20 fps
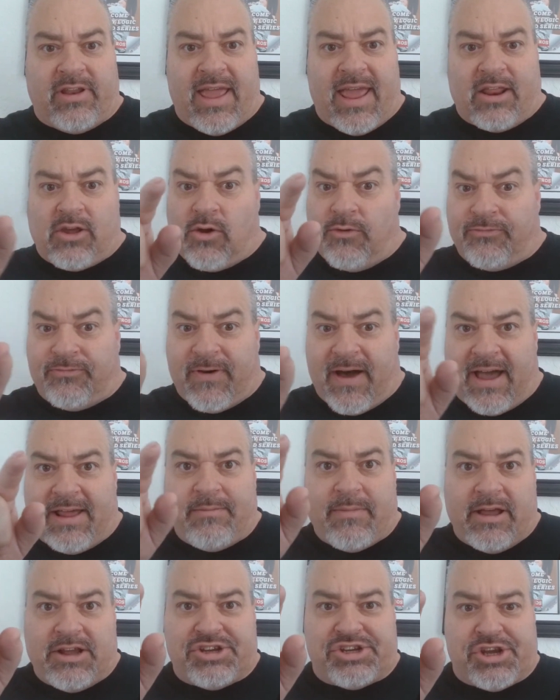Atlanta, go find
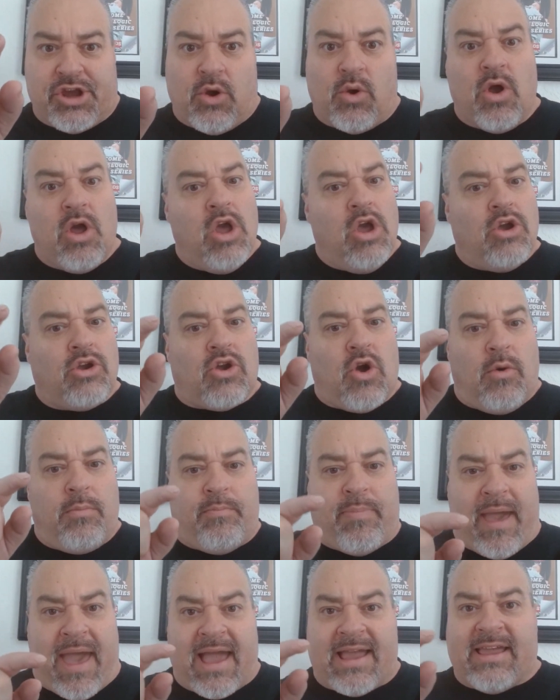my show. Go
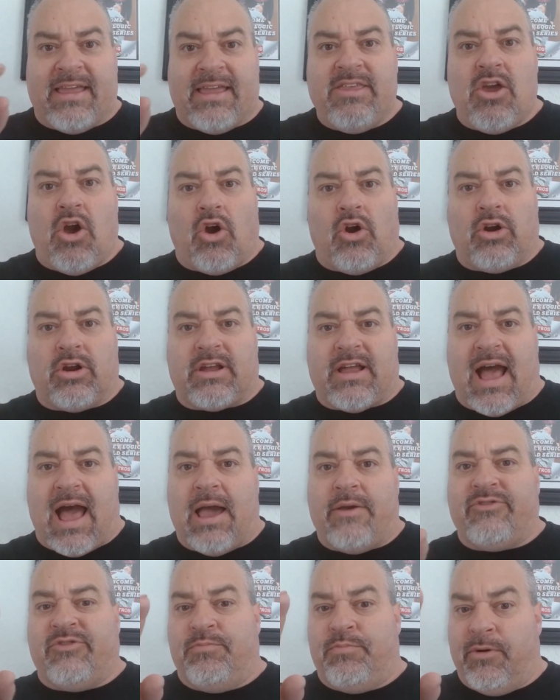back in the
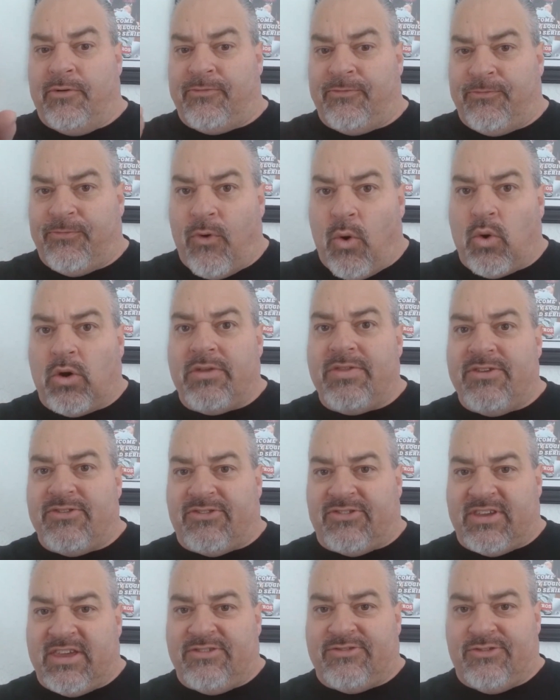archives before the
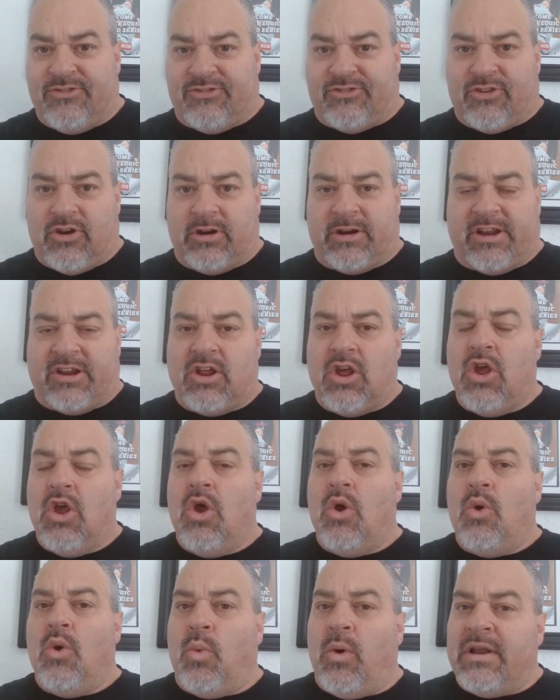season started.
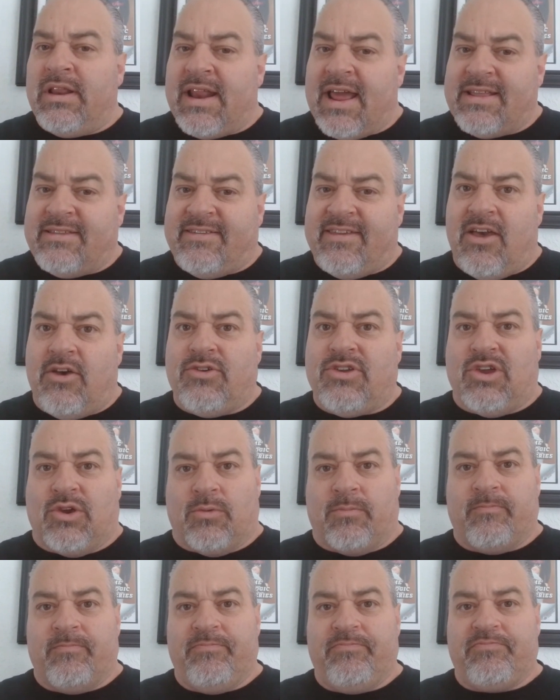What did I tell you?
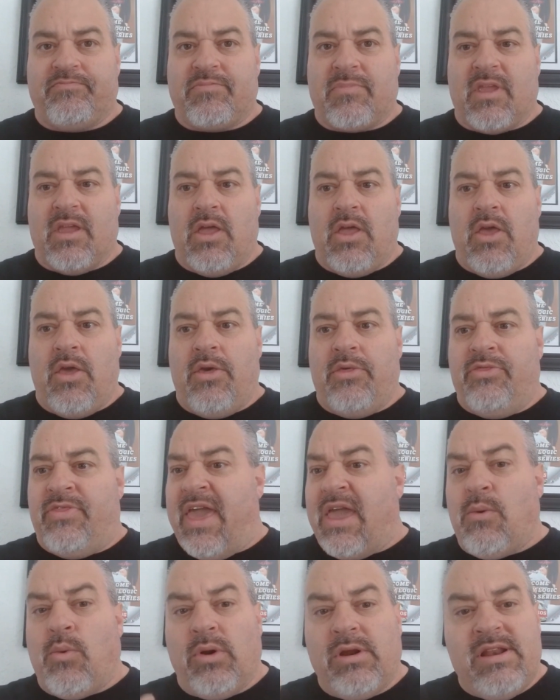
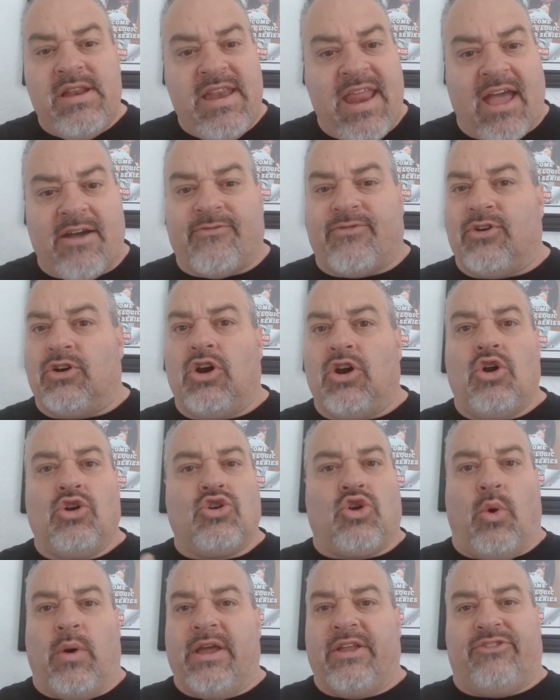They were never
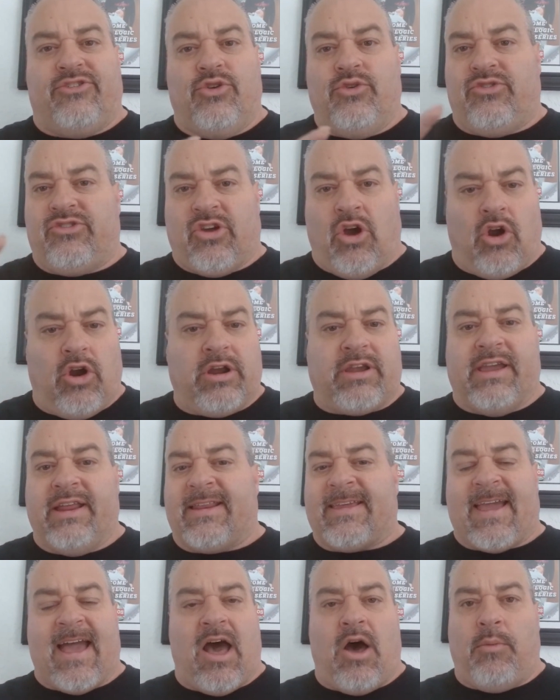going to
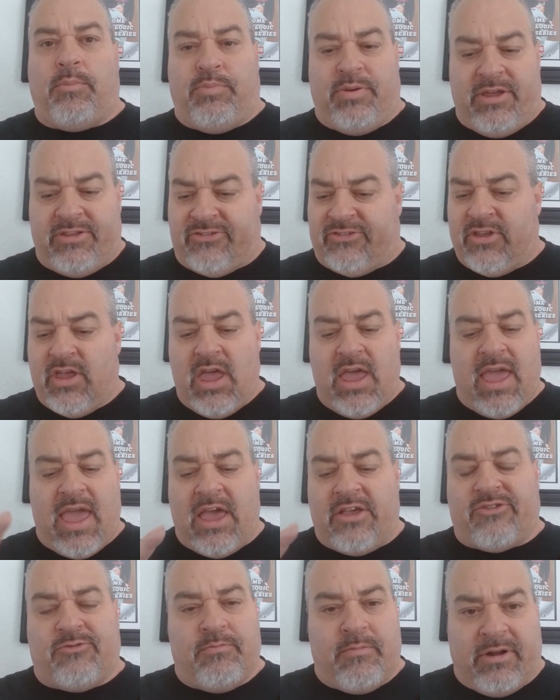target Kyle Pitts
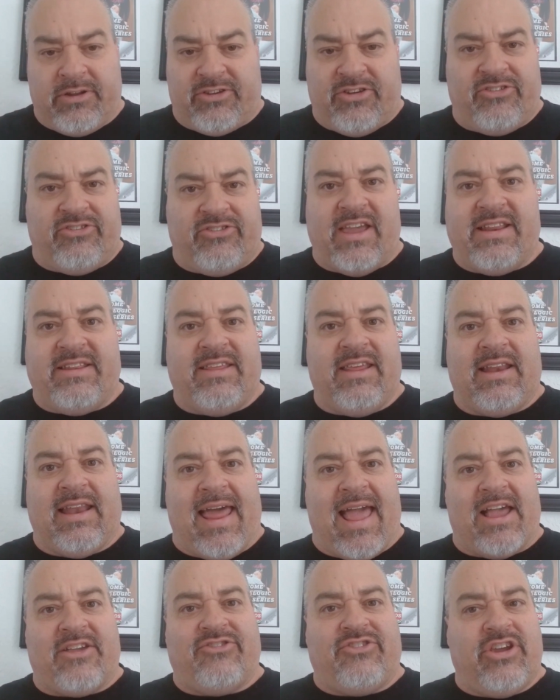as much as they did
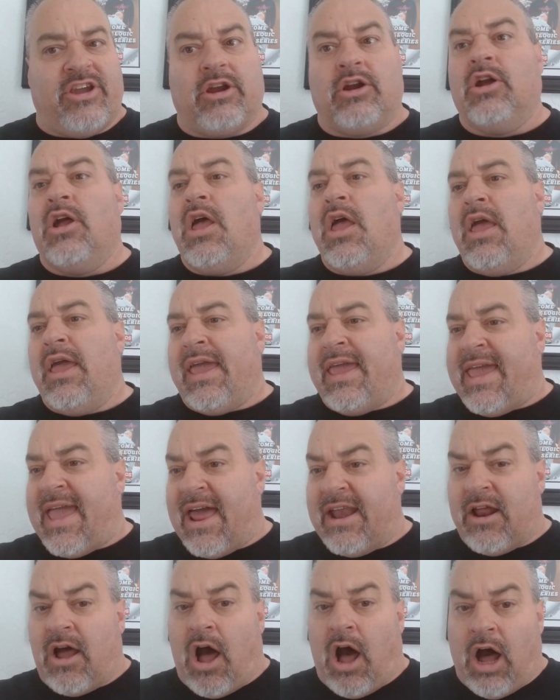last year. He
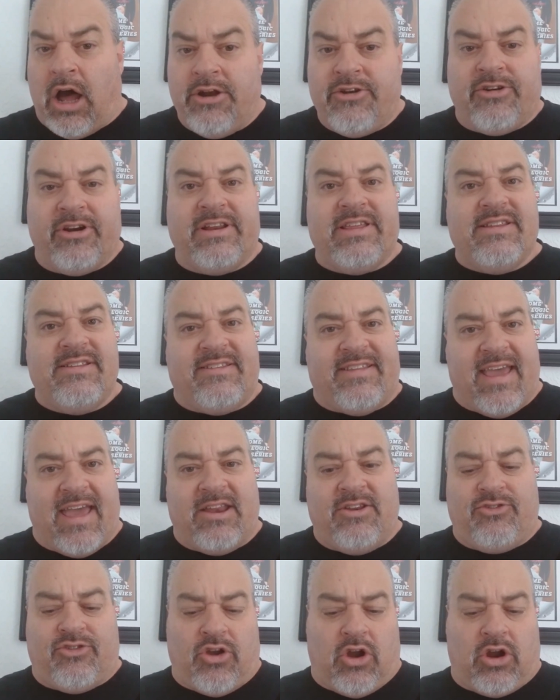had
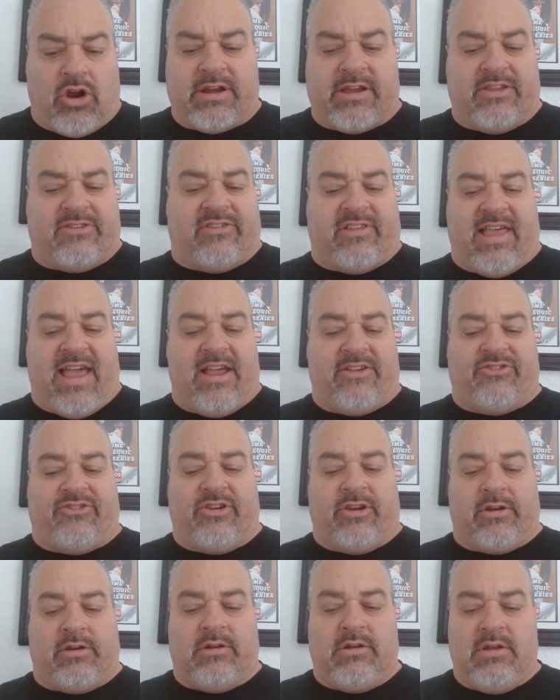110 targets last
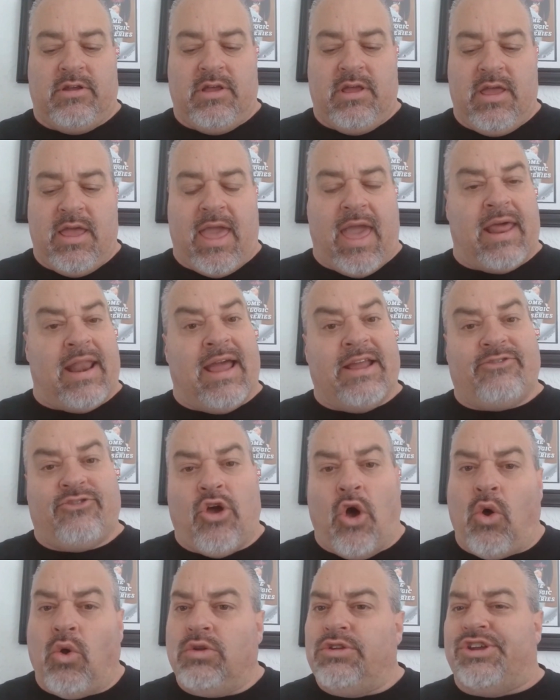year. And I
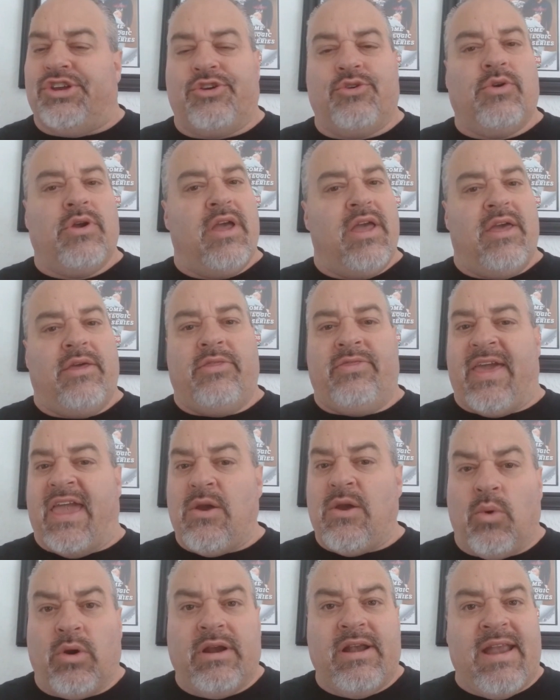told you they
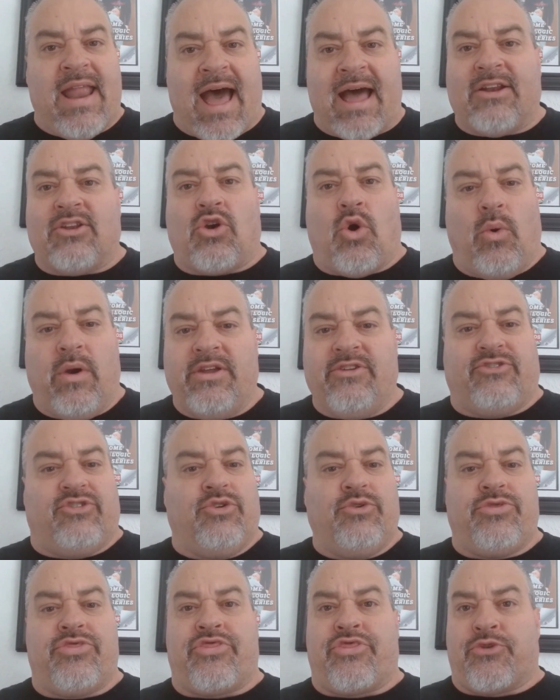were not going
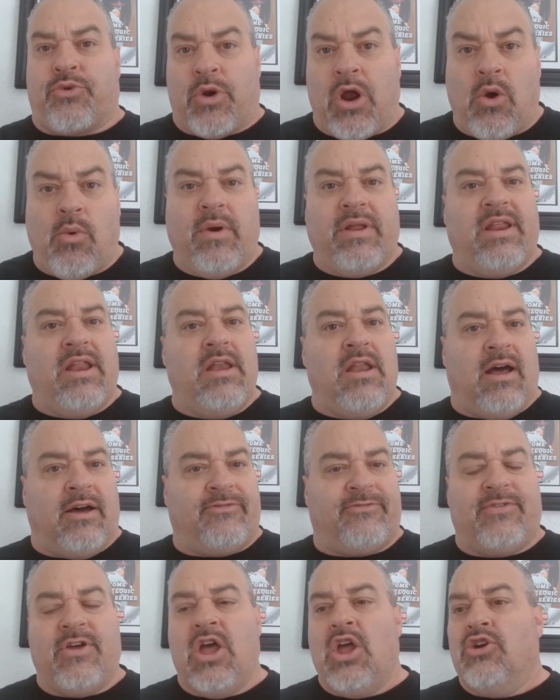to throw it
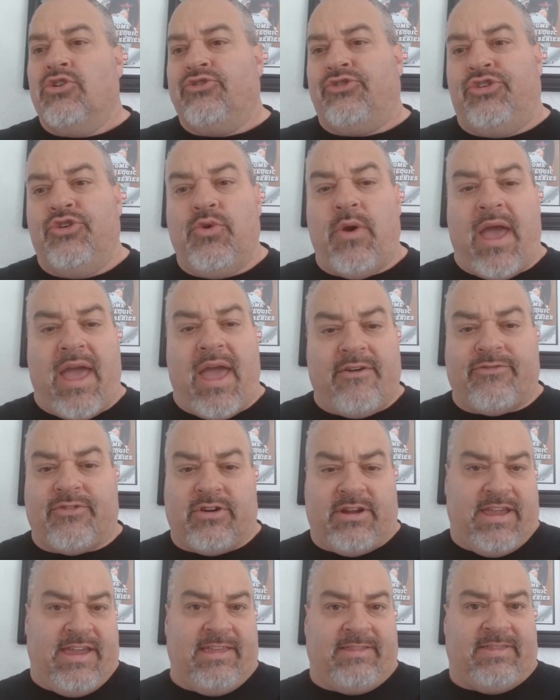enough to
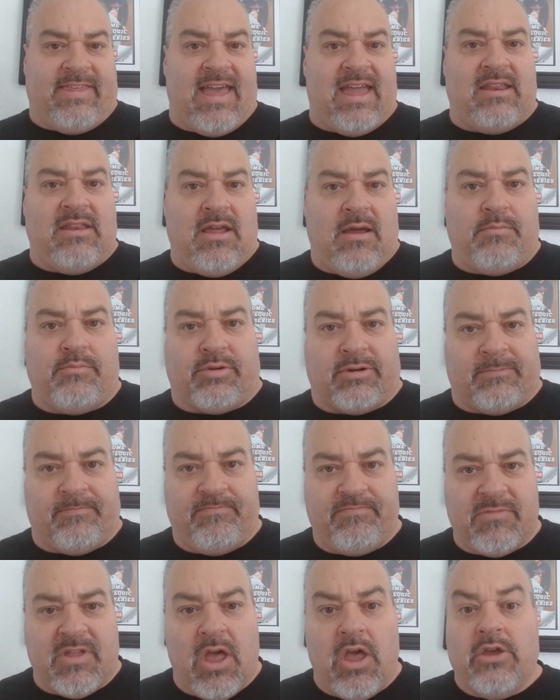ever hit that number.
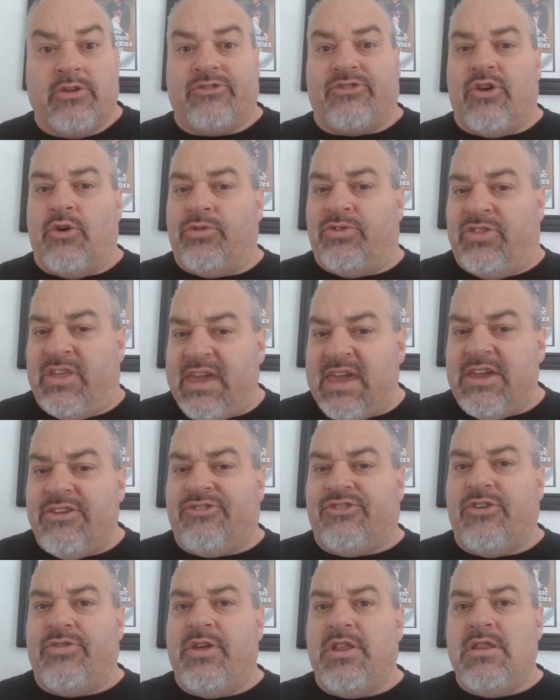So
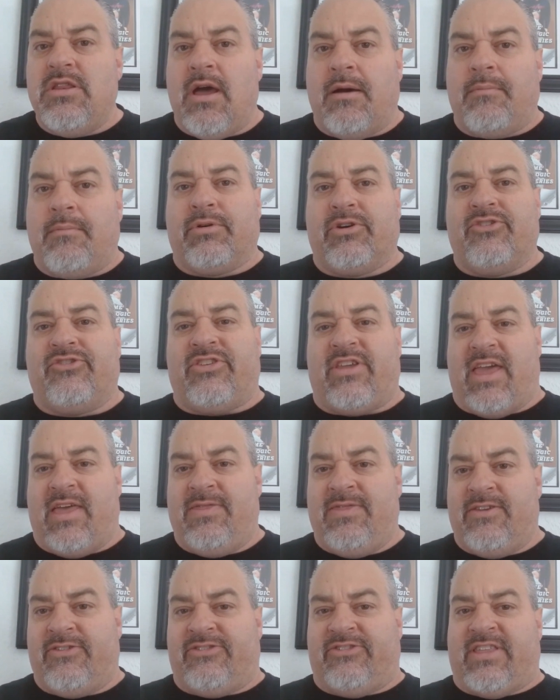these are the numbers
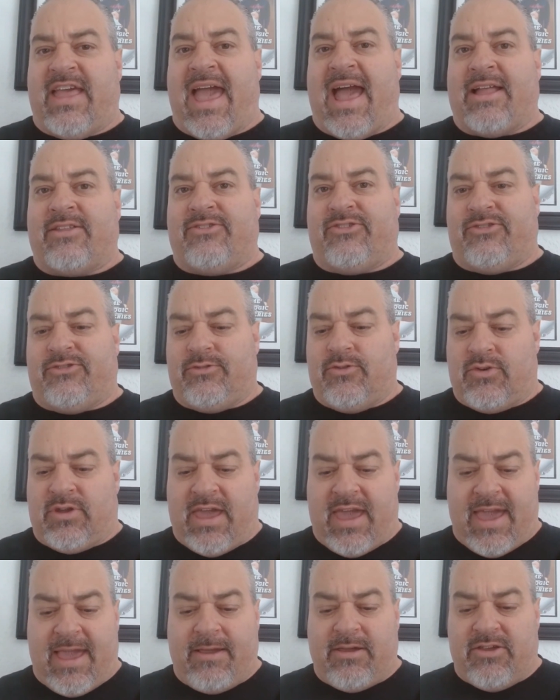and the stats,
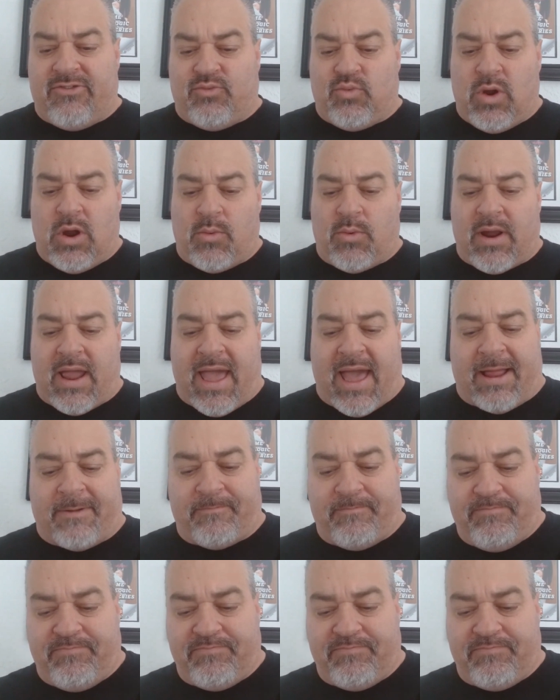okay, is where we're at.